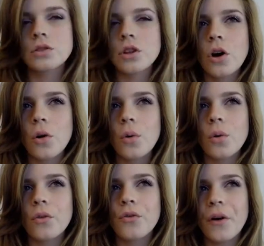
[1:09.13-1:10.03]
So
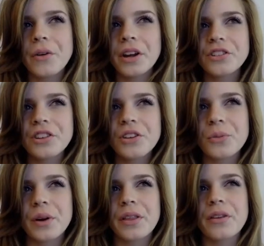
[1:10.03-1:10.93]
foundation is
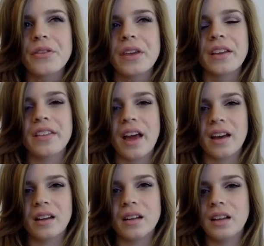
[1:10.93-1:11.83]
one of those things that